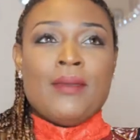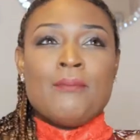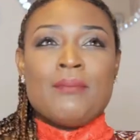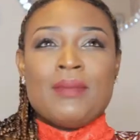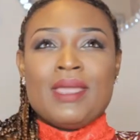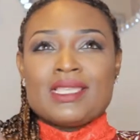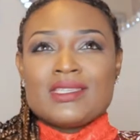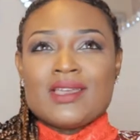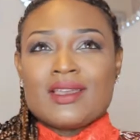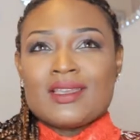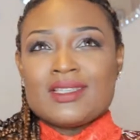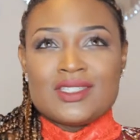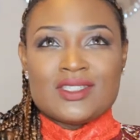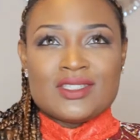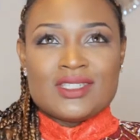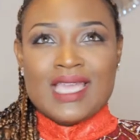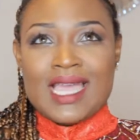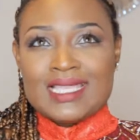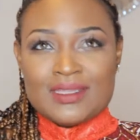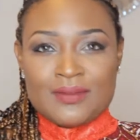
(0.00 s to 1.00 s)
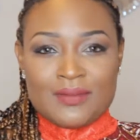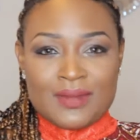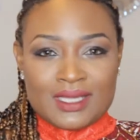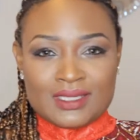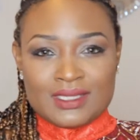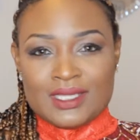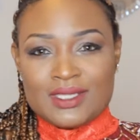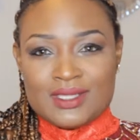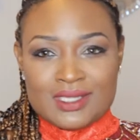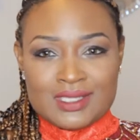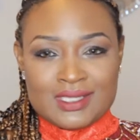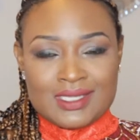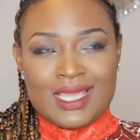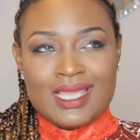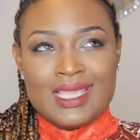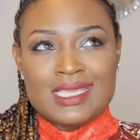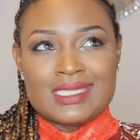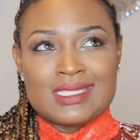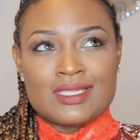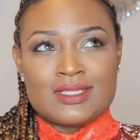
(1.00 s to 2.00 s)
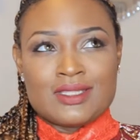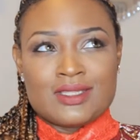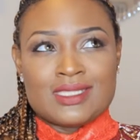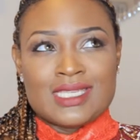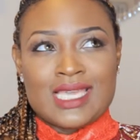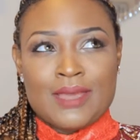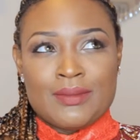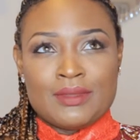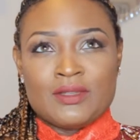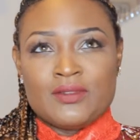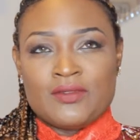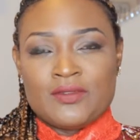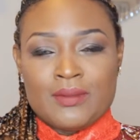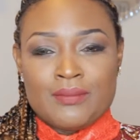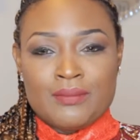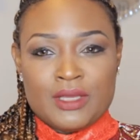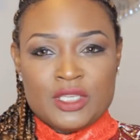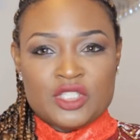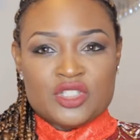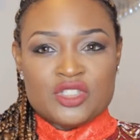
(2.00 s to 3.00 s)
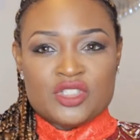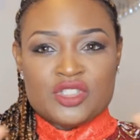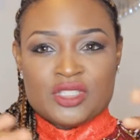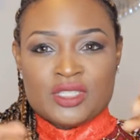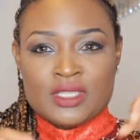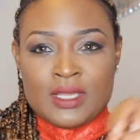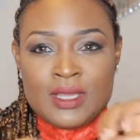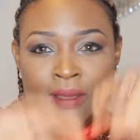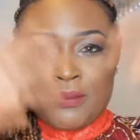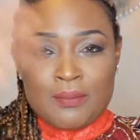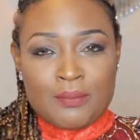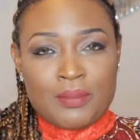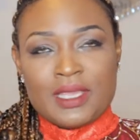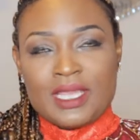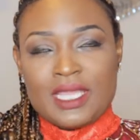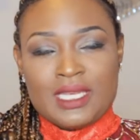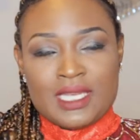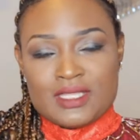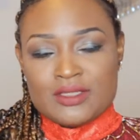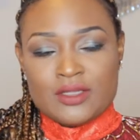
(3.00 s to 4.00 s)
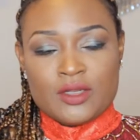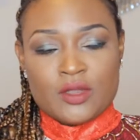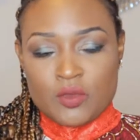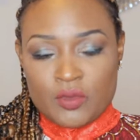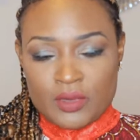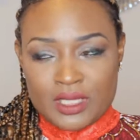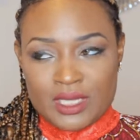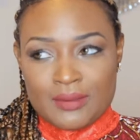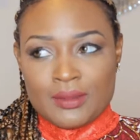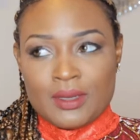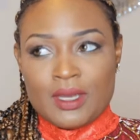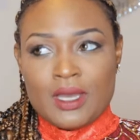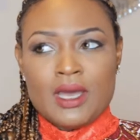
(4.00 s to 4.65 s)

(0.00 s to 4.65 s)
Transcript: Me talking to you guys about this today is not just coming from me just picking this on a whim.